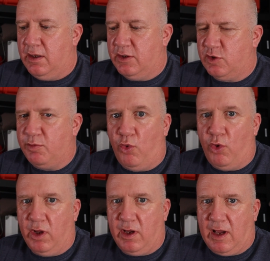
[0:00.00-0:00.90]

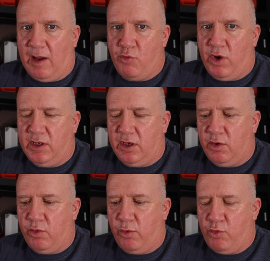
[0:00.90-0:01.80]
smaller ham
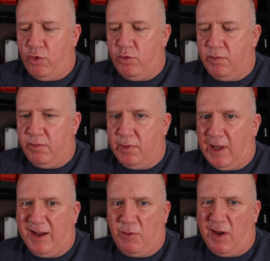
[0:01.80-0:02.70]
radio room
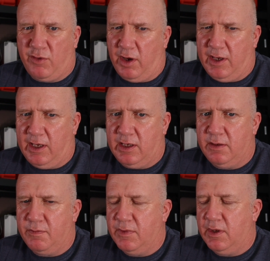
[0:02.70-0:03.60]
like what I've got
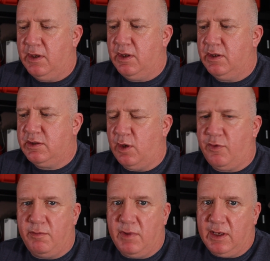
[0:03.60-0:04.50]
here. So
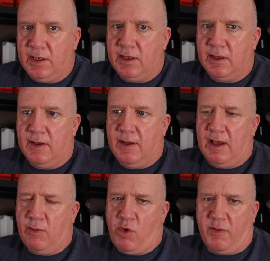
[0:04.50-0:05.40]
for me,
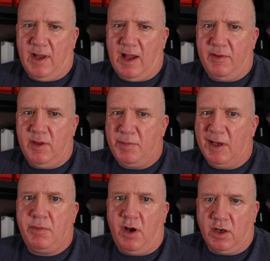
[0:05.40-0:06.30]
rather than having the
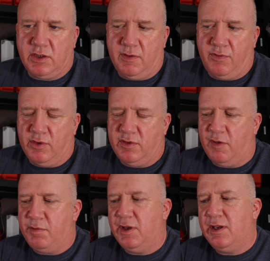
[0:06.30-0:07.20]
big box in front
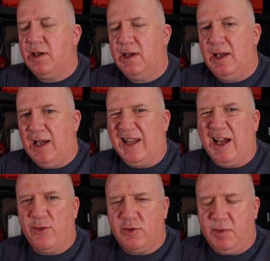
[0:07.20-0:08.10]
of me,
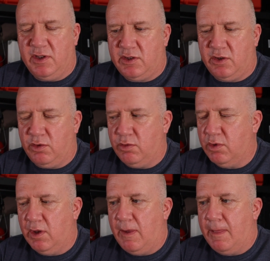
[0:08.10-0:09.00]
allows me to
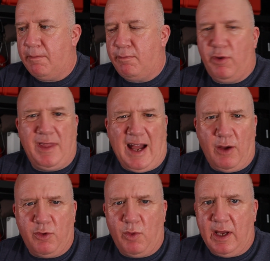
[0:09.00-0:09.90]
put that
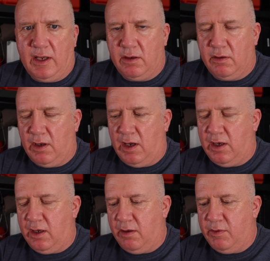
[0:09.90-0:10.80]
out the way,
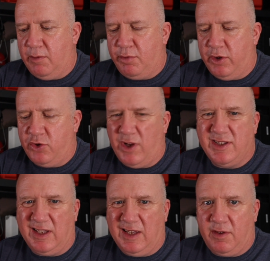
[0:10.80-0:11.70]
put the
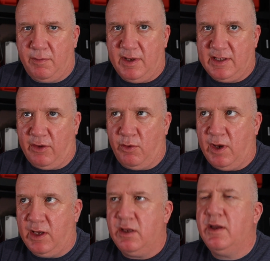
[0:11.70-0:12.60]
transceiver bit out the
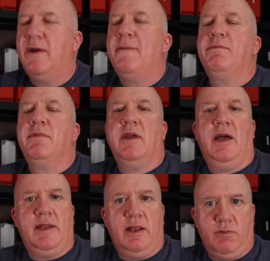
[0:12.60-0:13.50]
way,
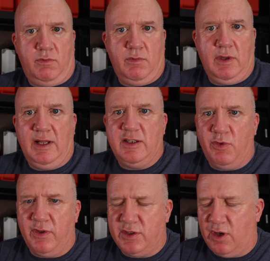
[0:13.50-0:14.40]
and then it leaves
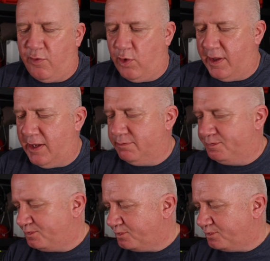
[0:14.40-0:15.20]
me with the software then.